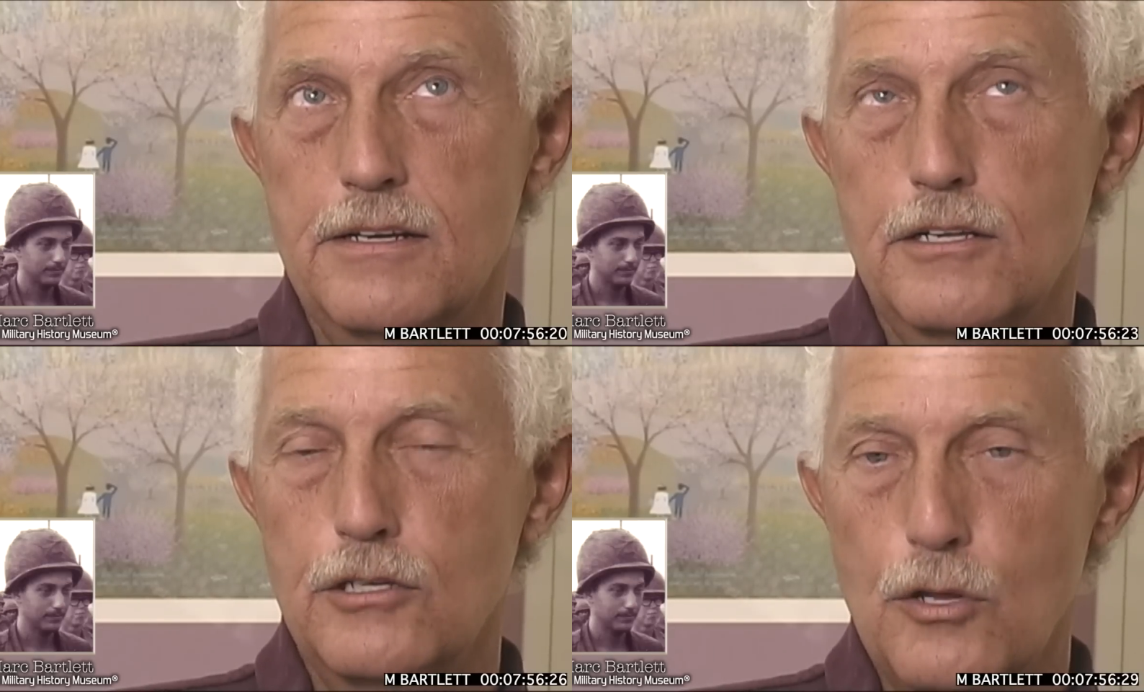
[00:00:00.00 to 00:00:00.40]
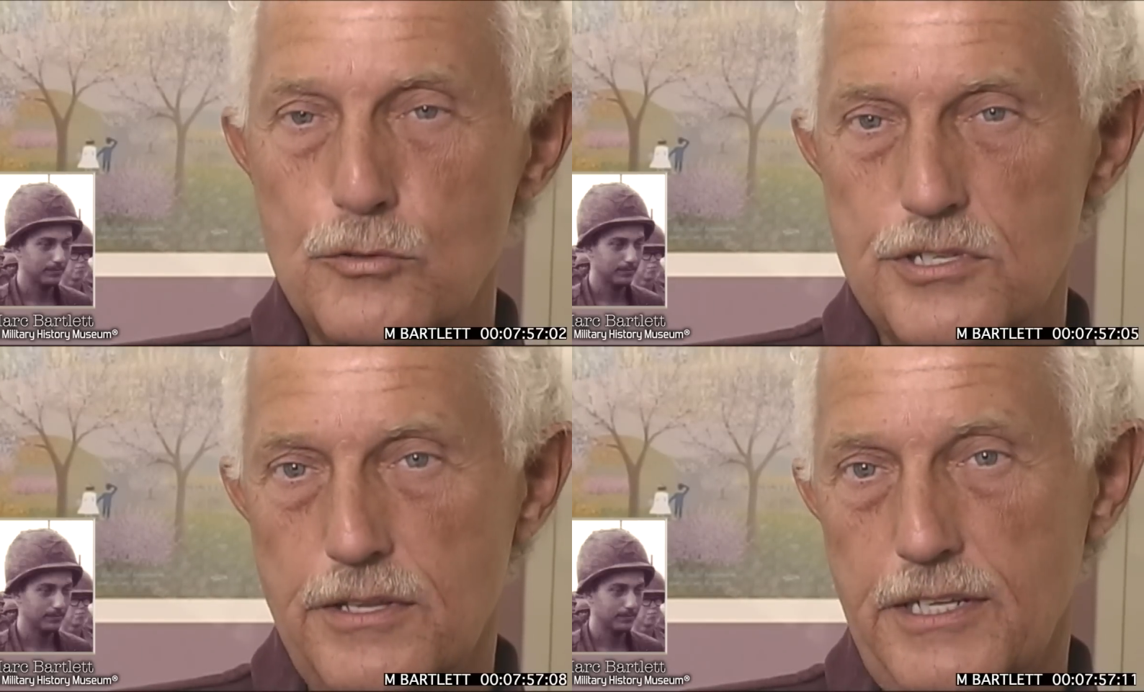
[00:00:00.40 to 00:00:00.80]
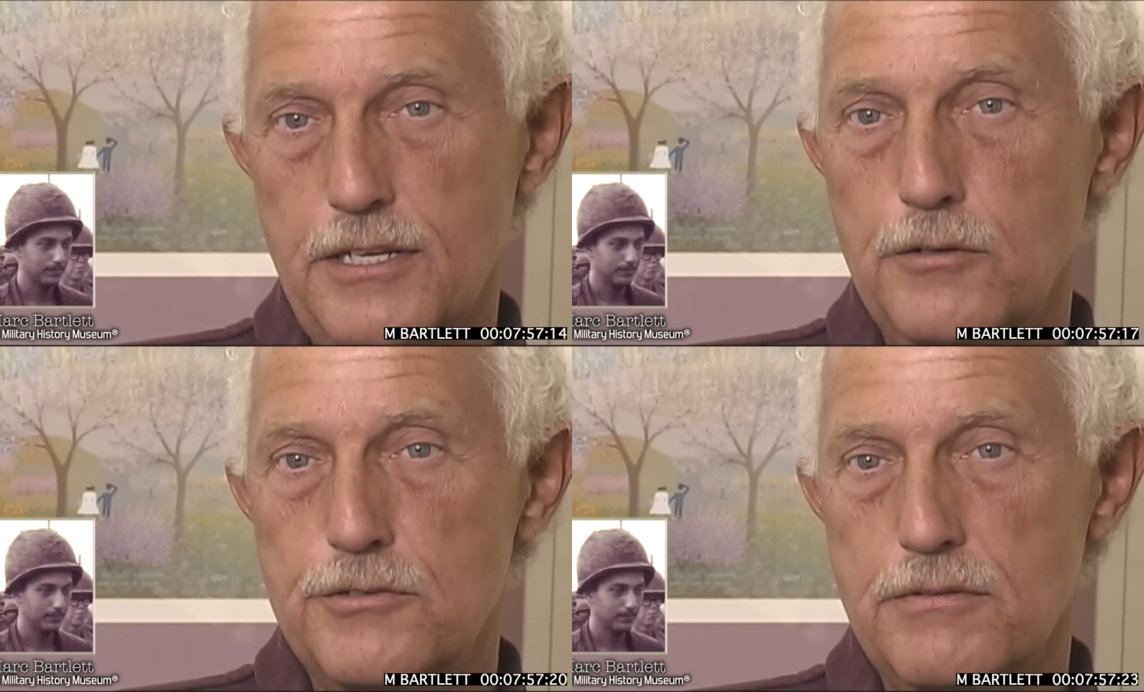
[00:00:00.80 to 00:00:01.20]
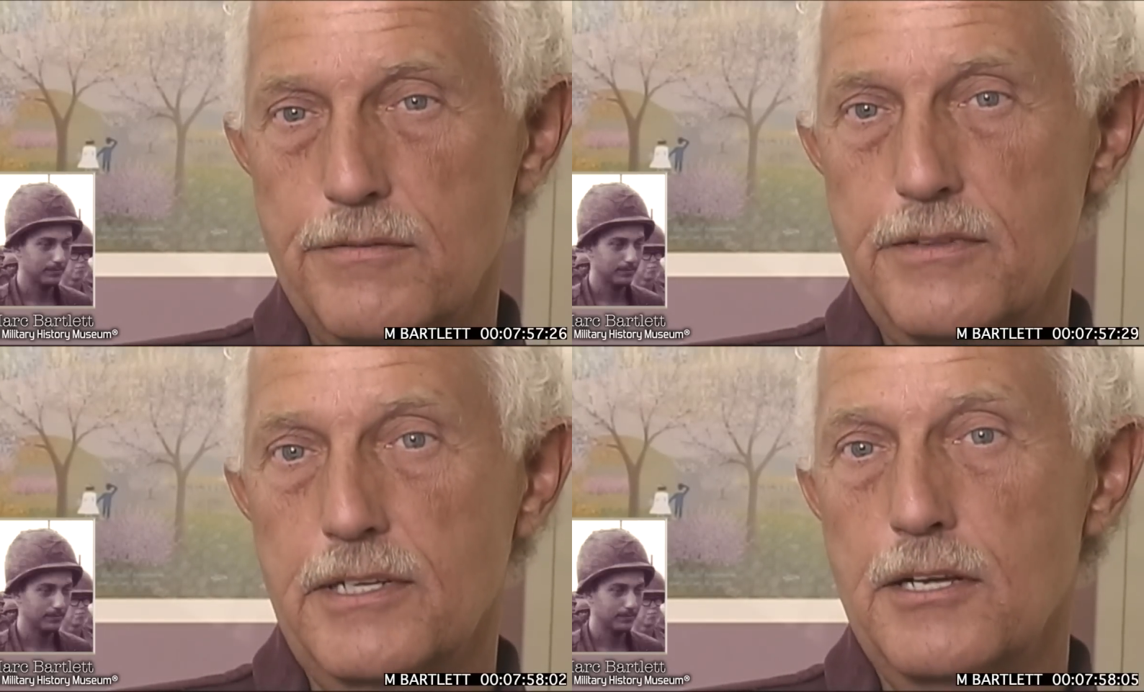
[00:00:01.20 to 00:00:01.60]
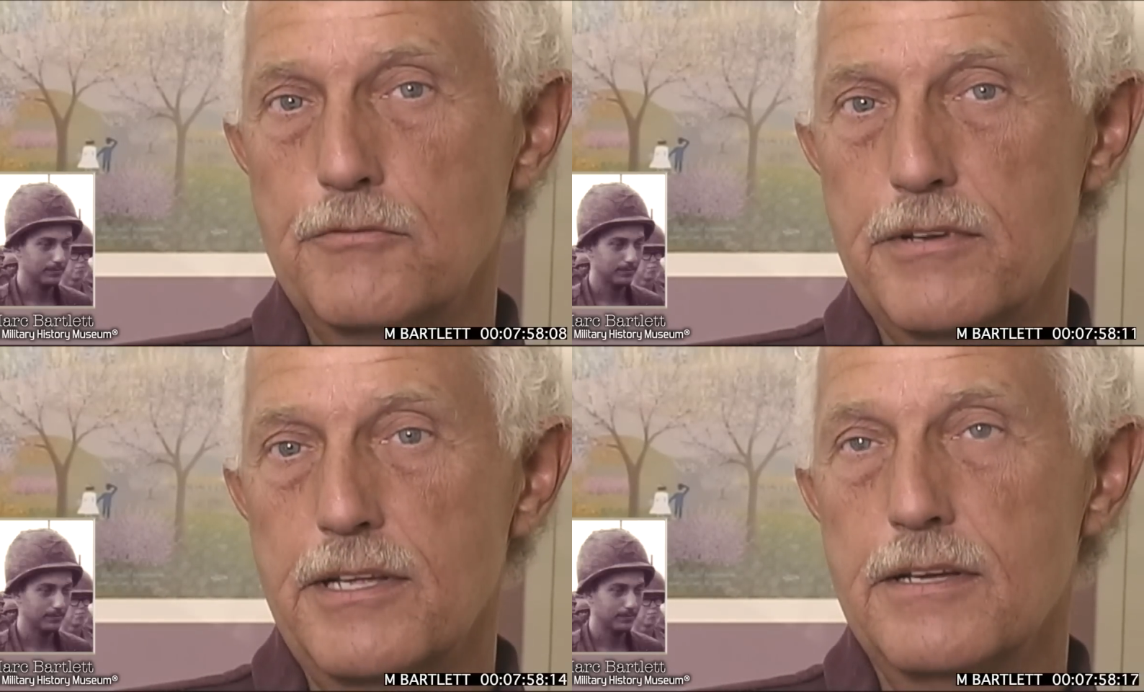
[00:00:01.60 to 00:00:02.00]
Speaker 1: close to the culture of the
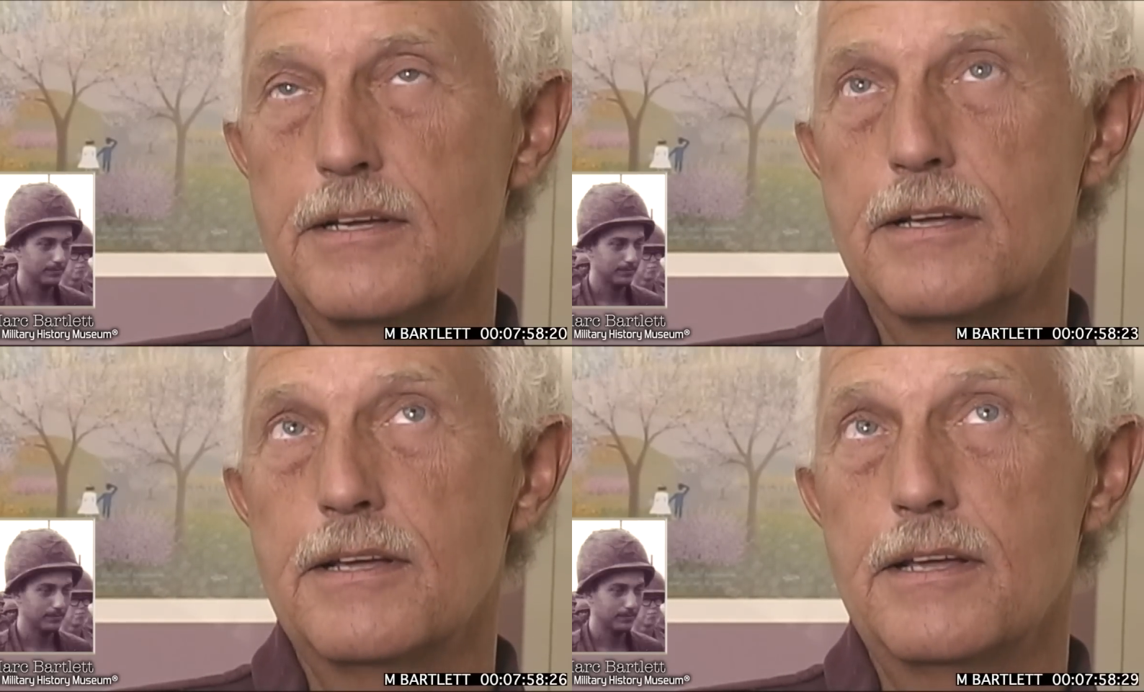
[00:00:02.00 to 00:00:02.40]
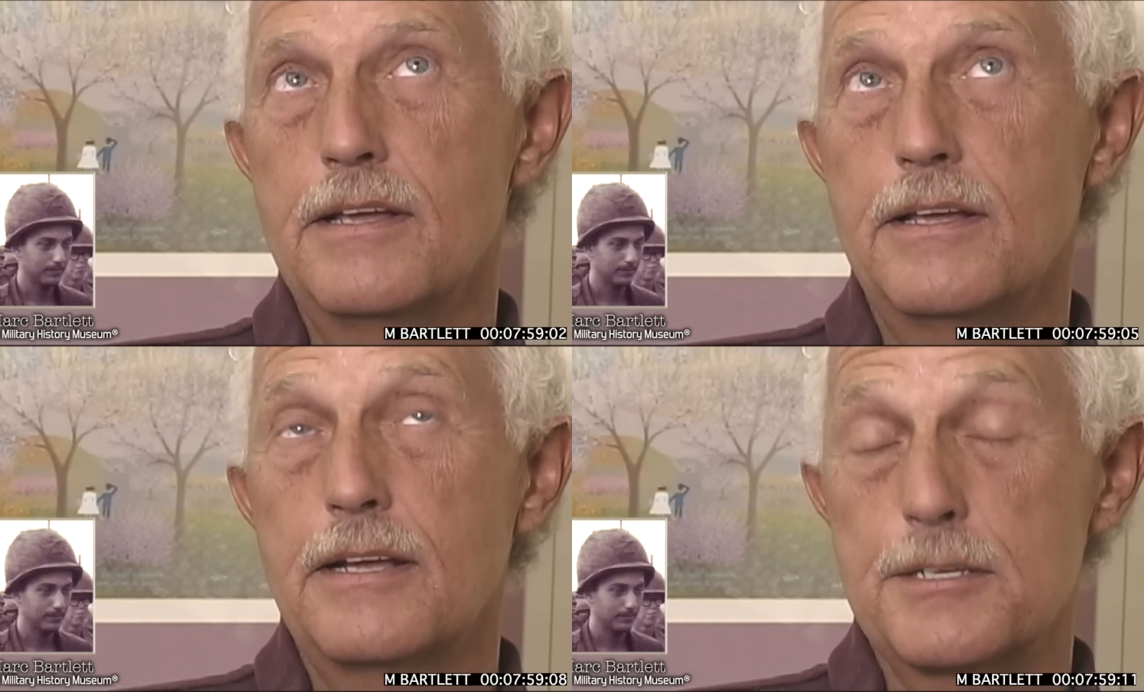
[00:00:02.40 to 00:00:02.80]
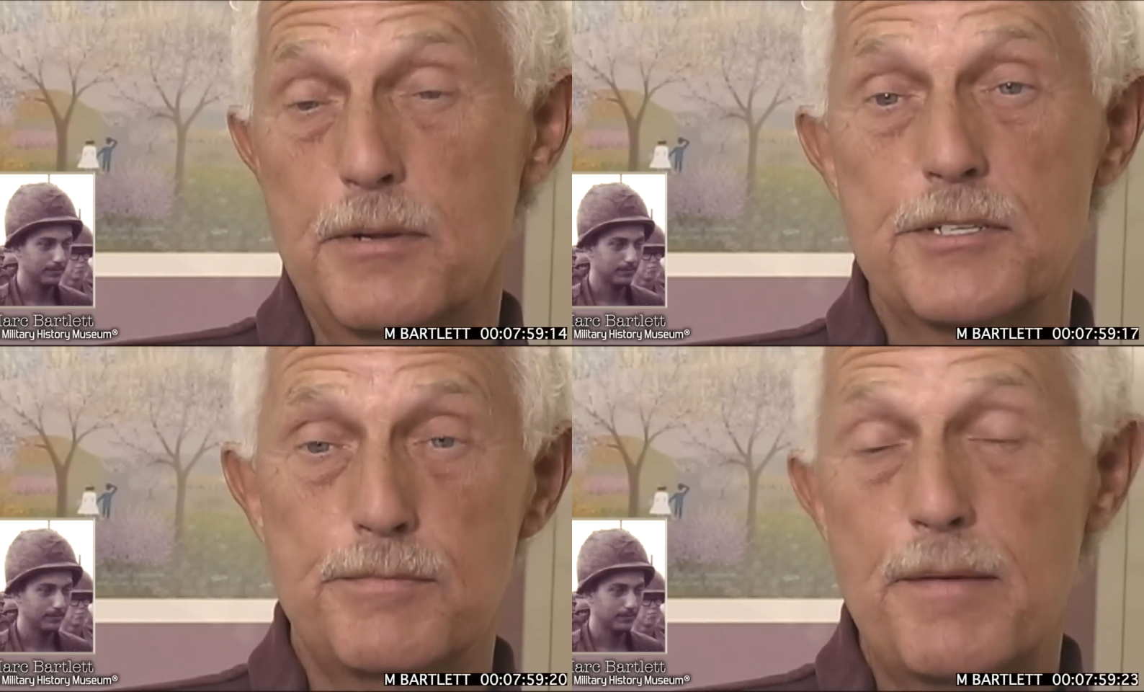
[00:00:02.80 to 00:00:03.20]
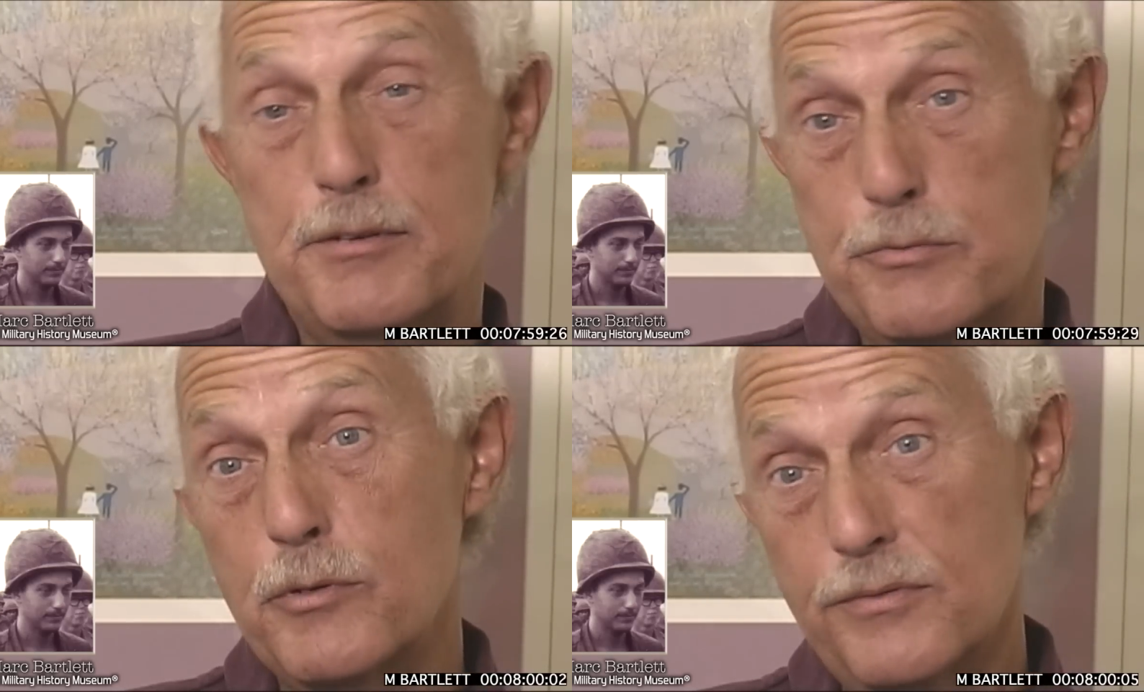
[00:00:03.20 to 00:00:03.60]
country as much as maybe as we would